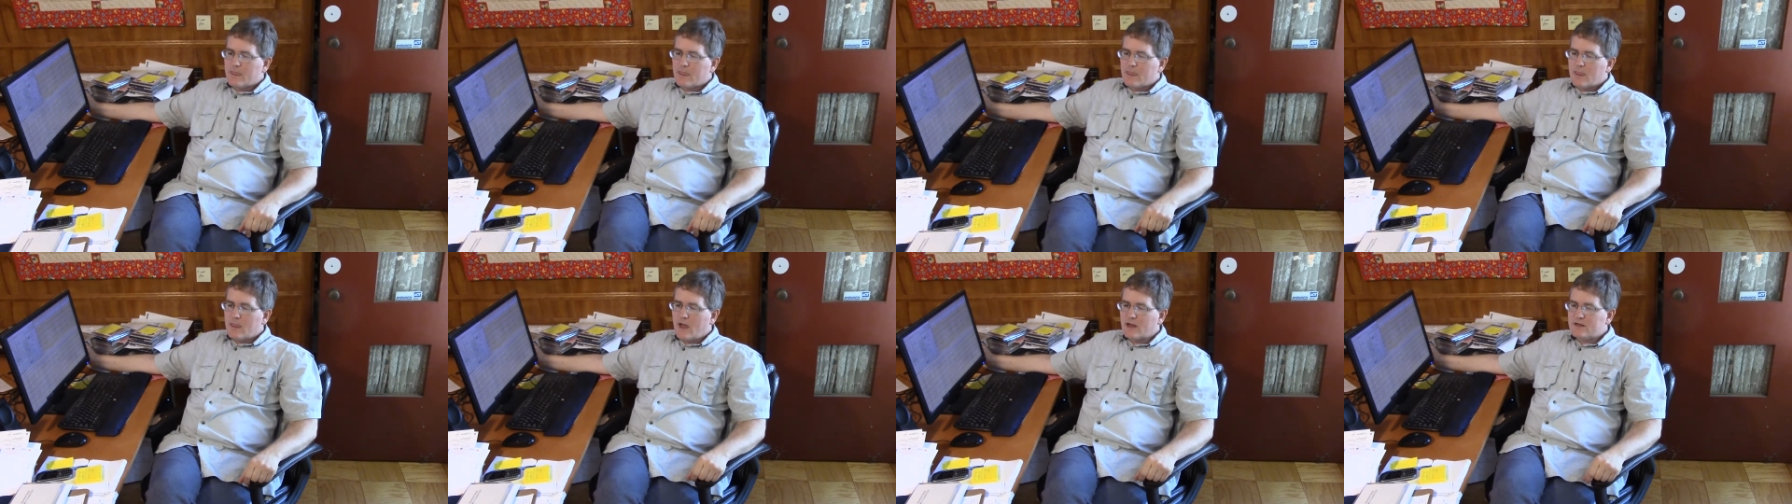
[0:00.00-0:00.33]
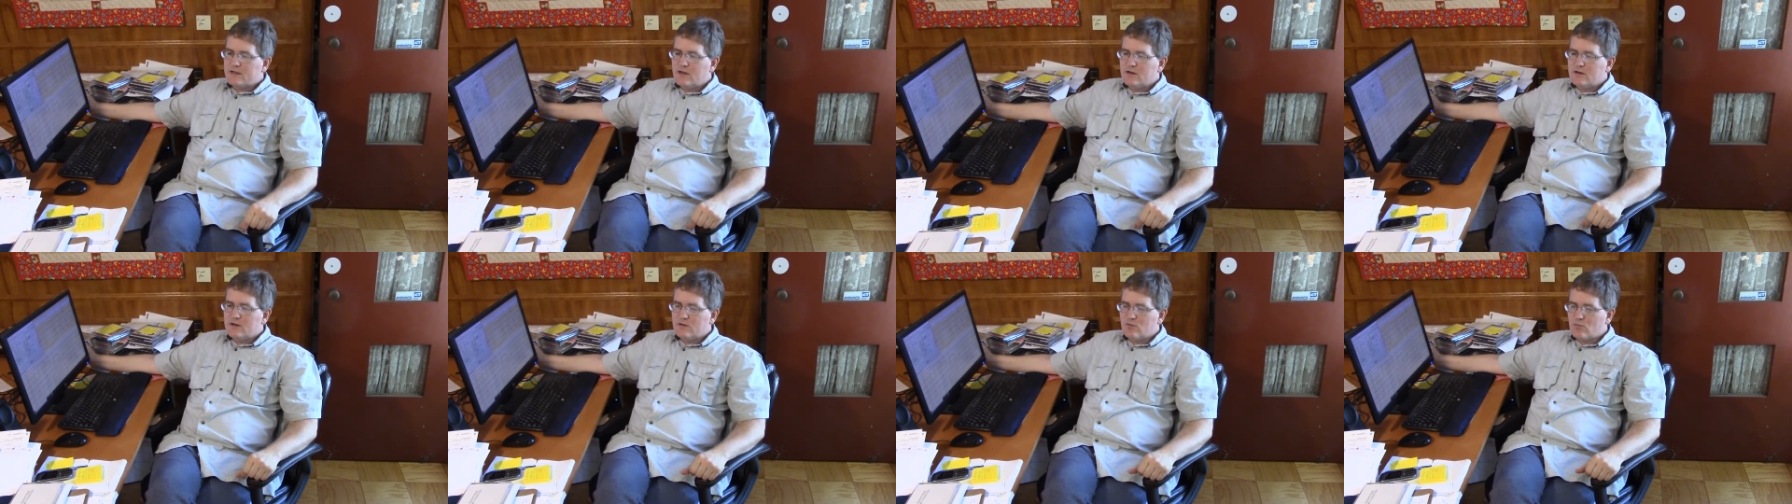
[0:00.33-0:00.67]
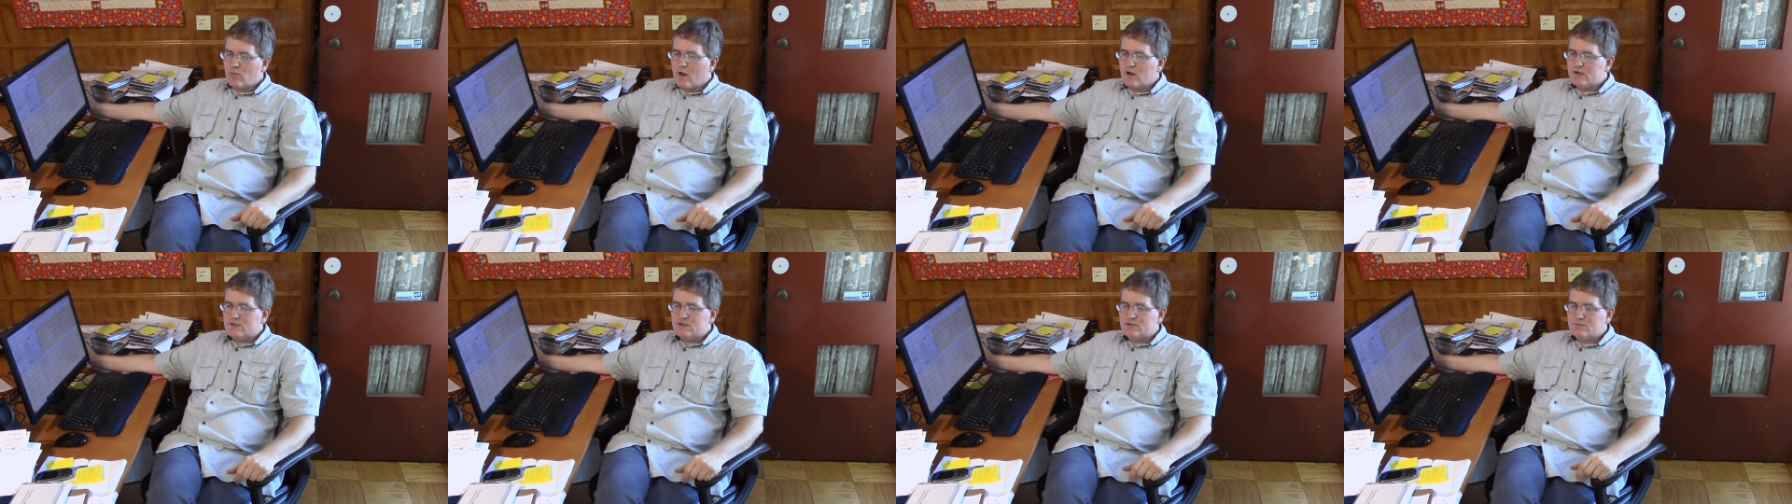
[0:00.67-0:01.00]
I tend to
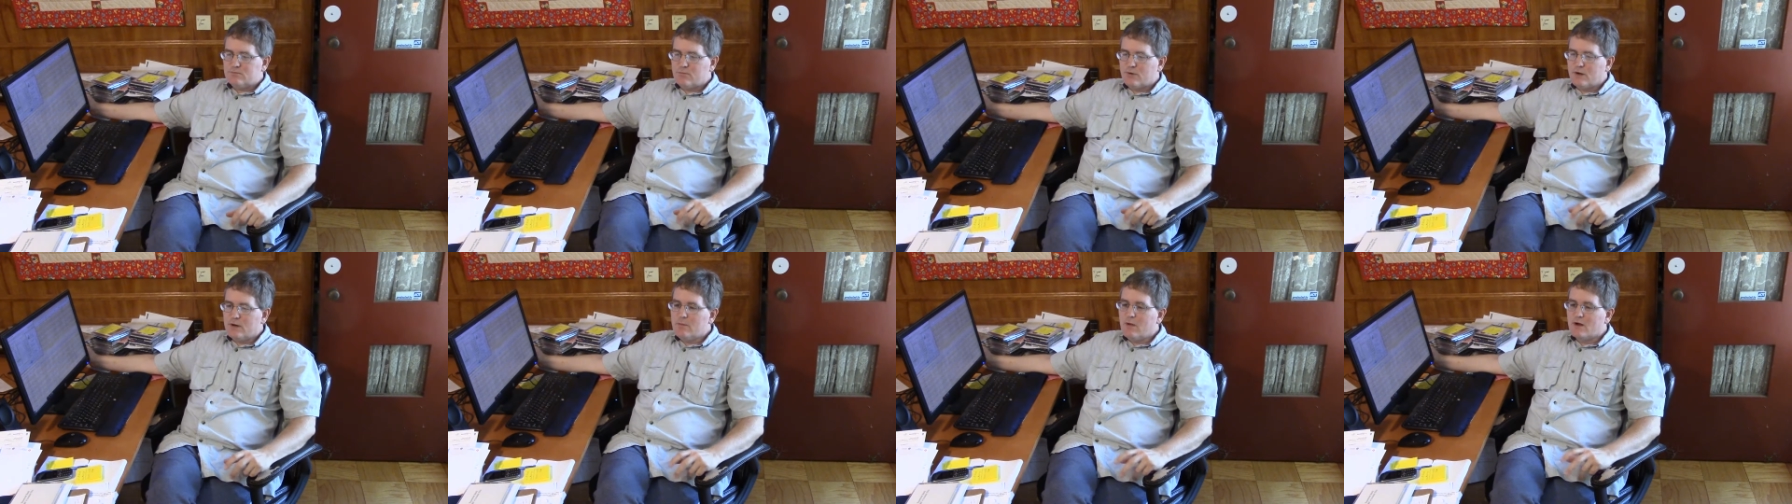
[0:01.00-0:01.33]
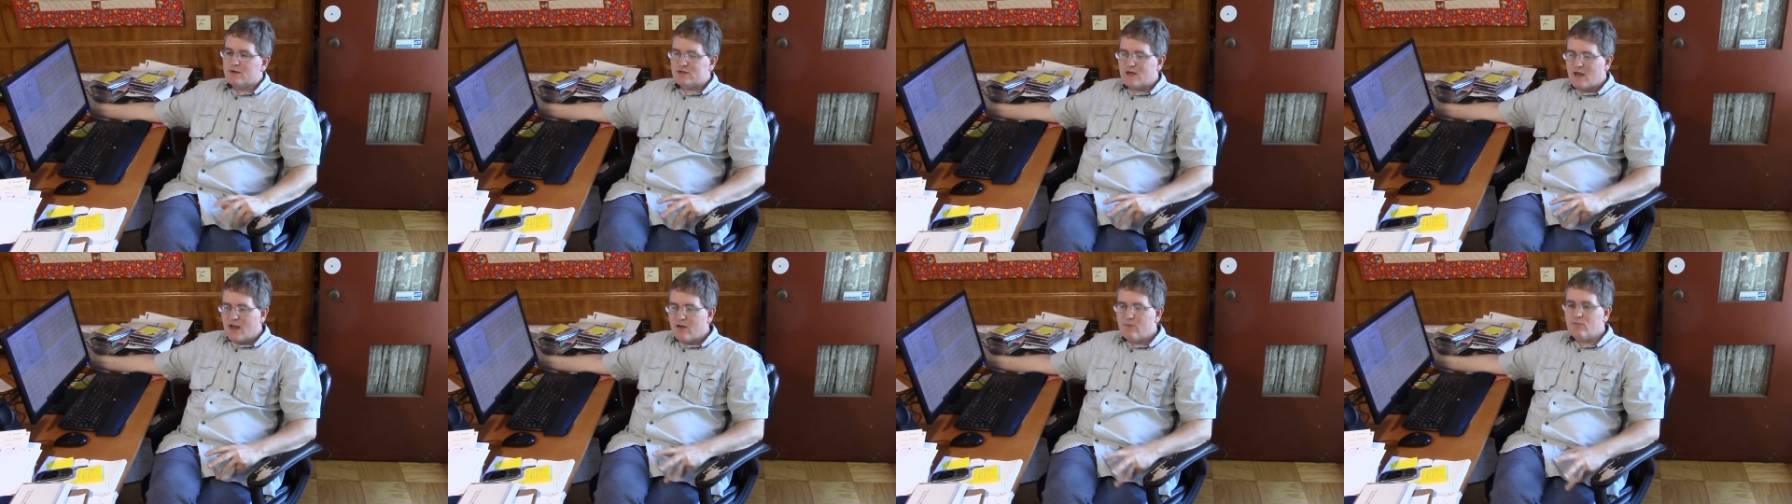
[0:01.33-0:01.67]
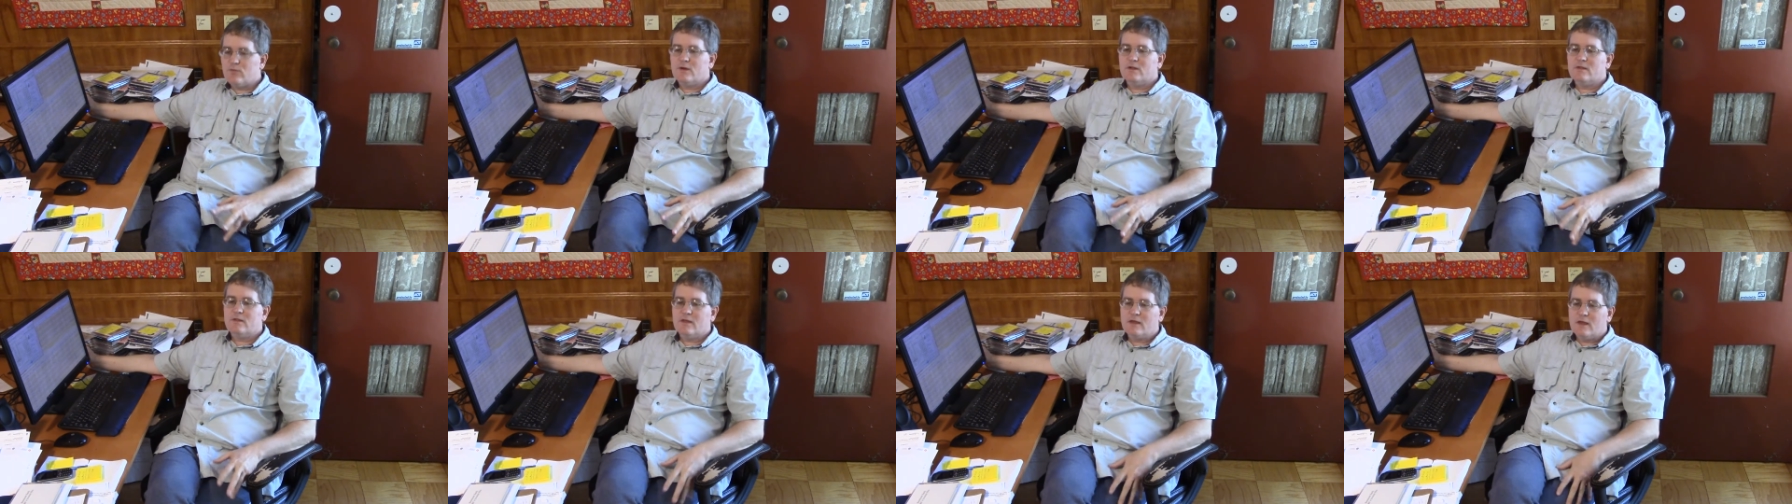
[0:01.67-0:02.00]
rush pretty much
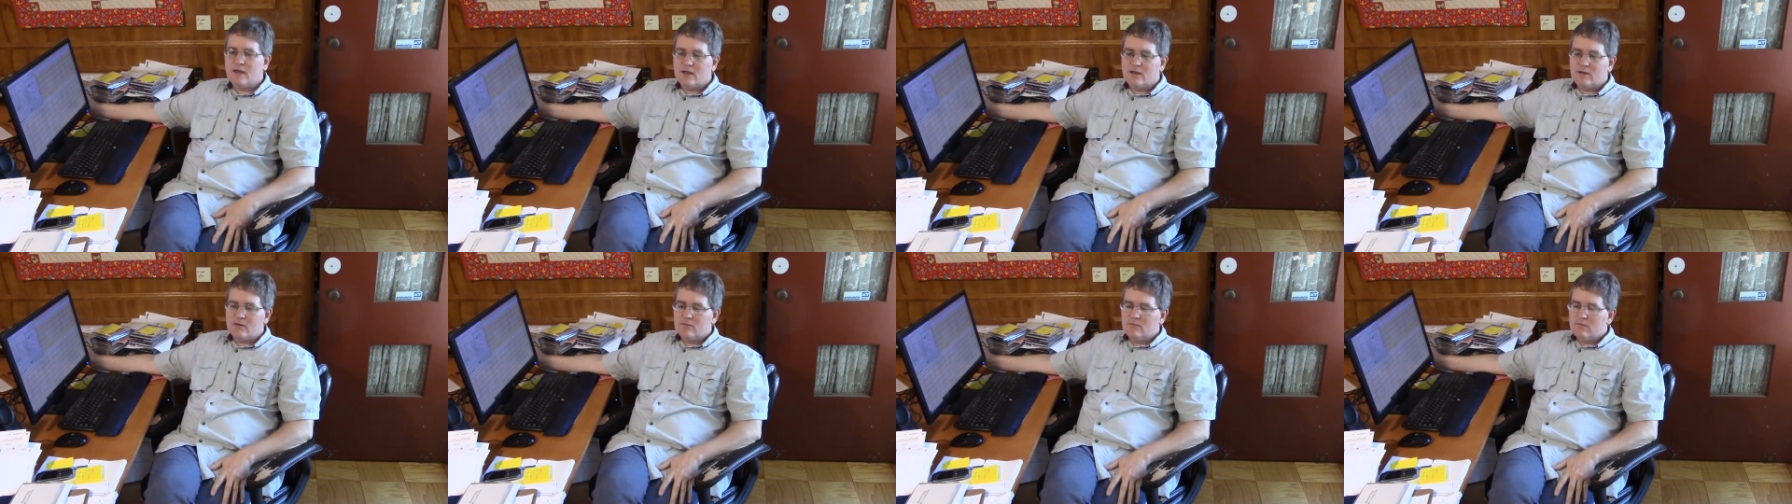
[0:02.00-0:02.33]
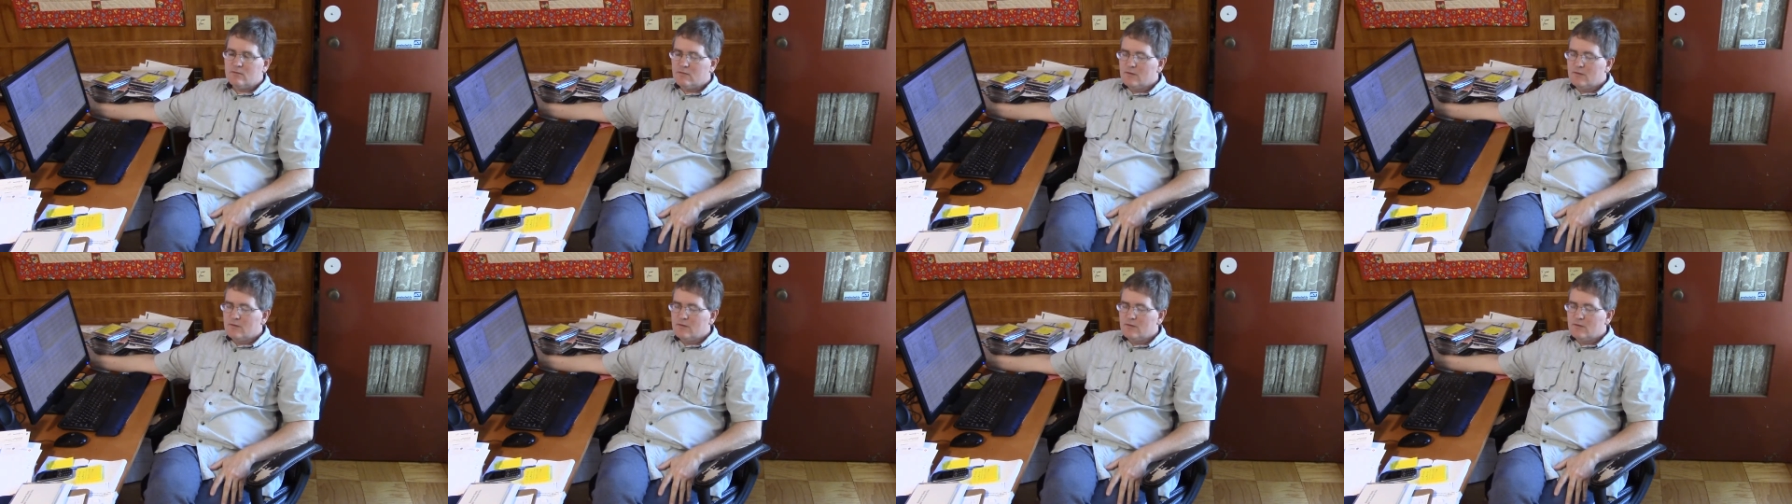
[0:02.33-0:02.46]
everything,